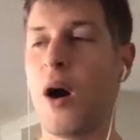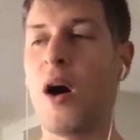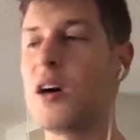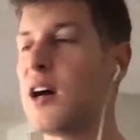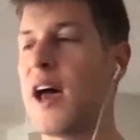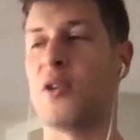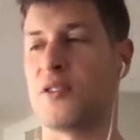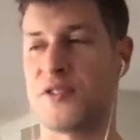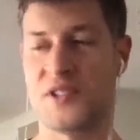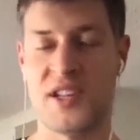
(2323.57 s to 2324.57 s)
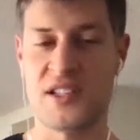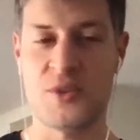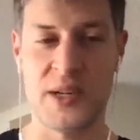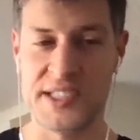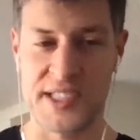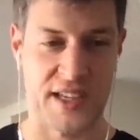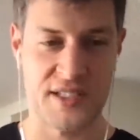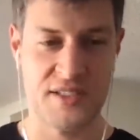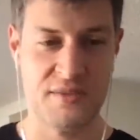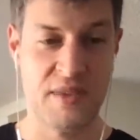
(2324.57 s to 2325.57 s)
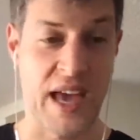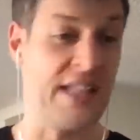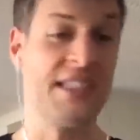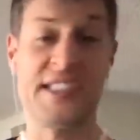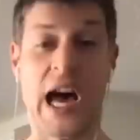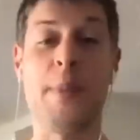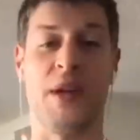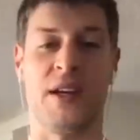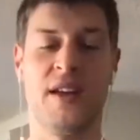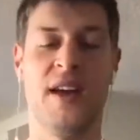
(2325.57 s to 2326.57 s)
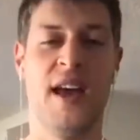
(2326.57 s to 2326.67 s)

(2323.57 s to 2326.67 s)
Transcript: all out for 10 to 20 seconds and then stopping